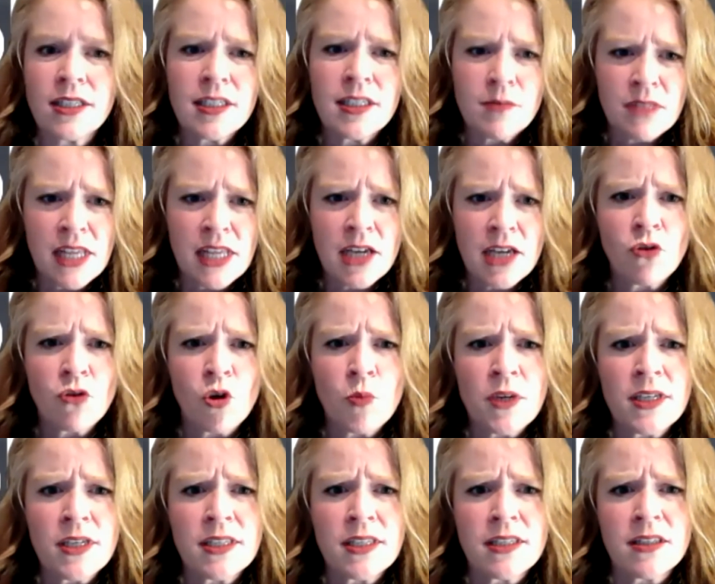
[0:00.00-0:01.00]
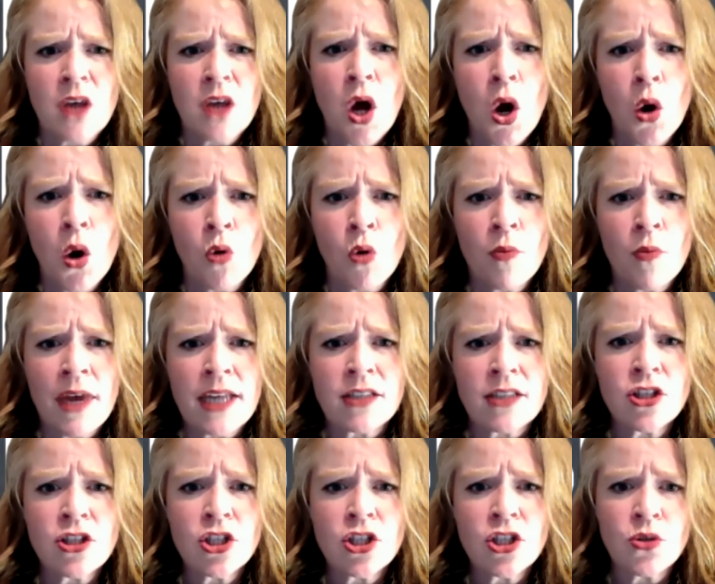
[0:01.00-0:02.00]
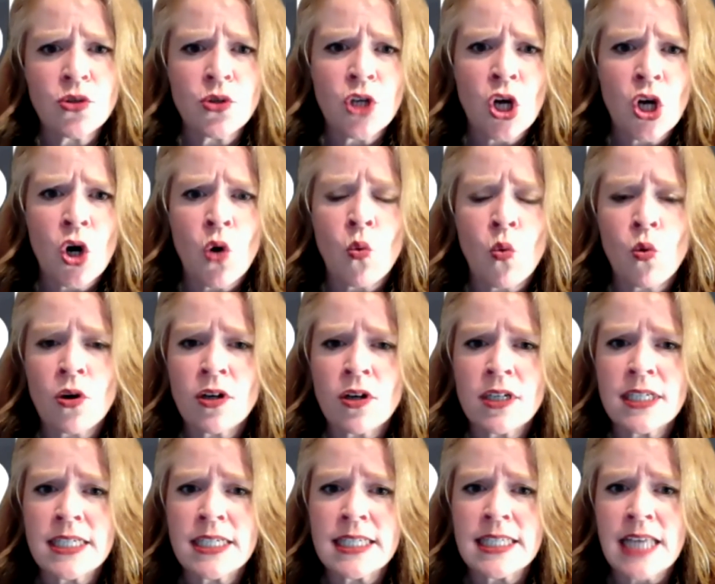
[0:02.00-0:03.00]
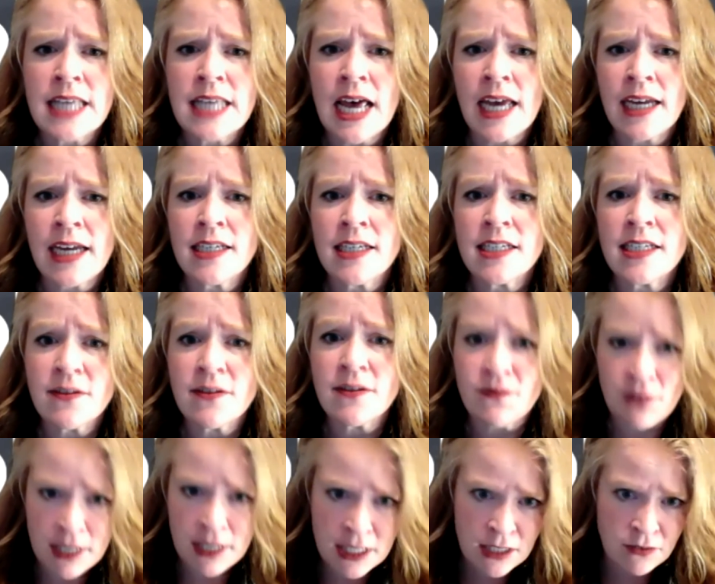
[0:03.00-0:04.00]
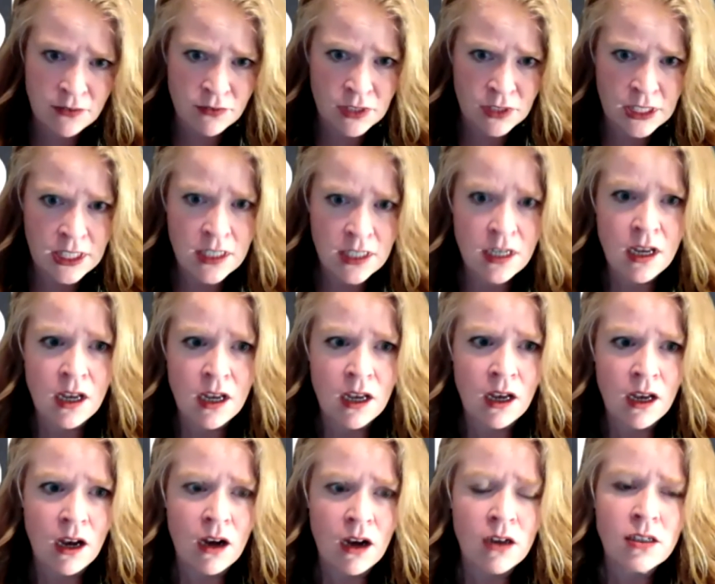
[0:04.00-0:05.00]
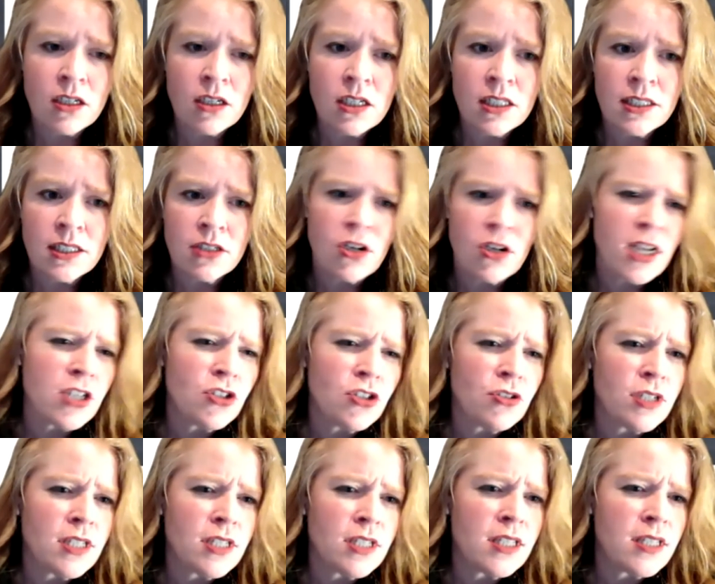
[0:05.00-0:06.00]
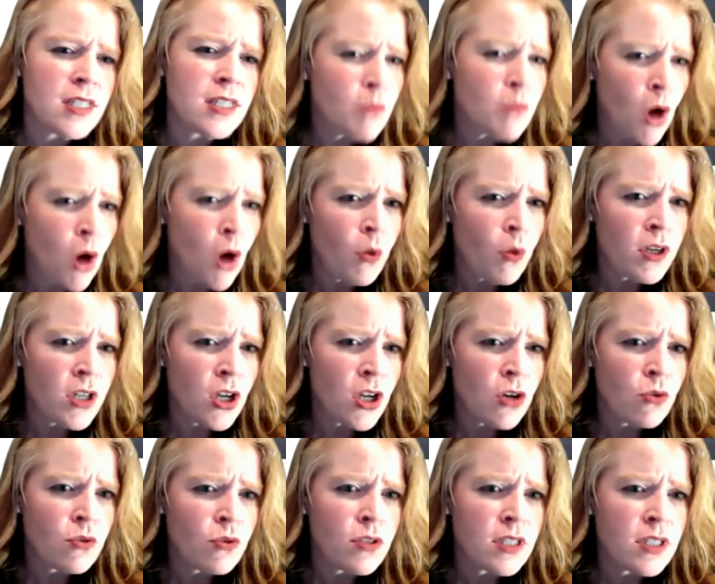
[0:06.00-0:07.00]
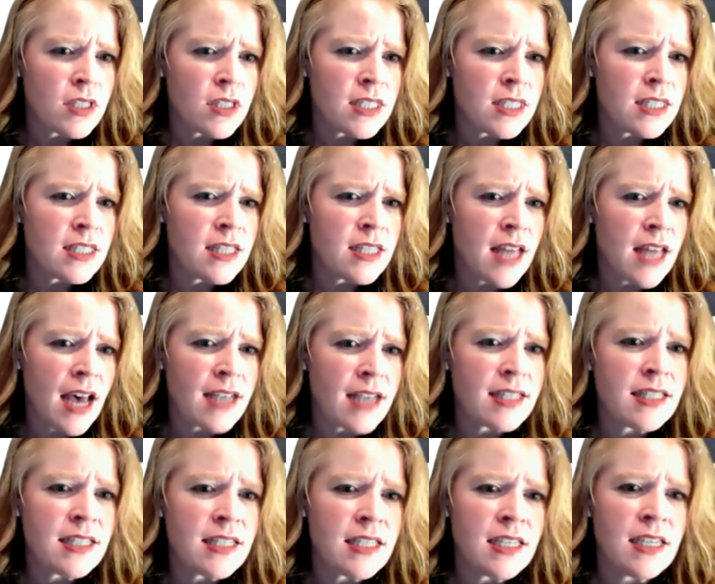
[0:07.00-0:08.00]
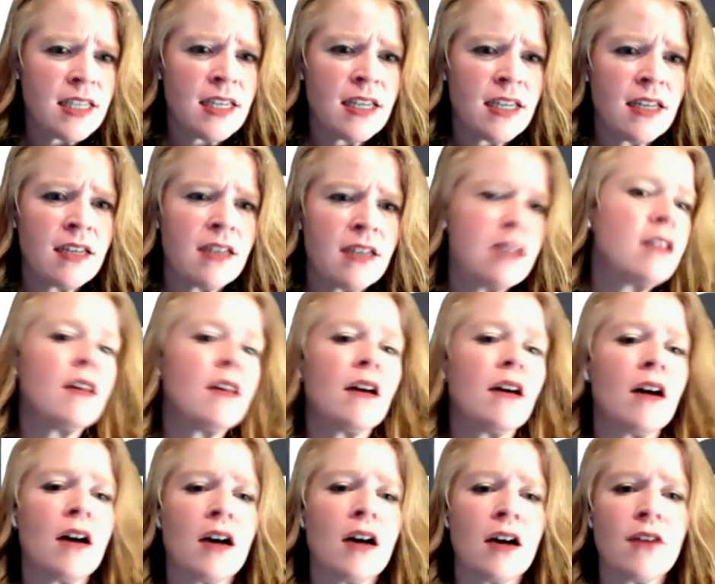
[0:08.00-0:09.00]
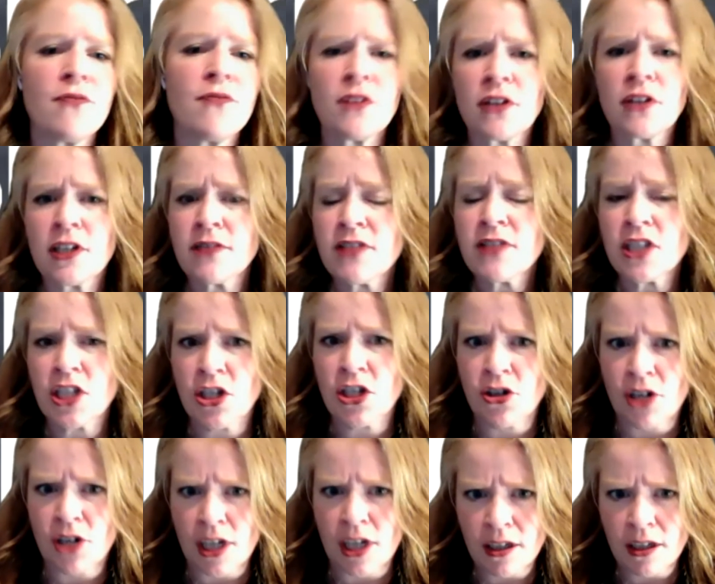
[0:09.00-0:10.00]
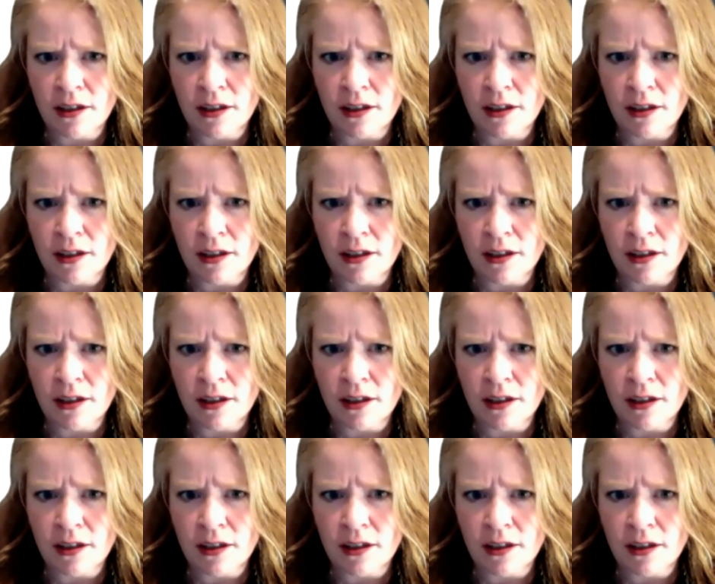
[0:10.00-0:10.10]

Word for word: like Gropius's home and studio were designed defensively unclear entrance and small windows is that seeking uh, a feeling of security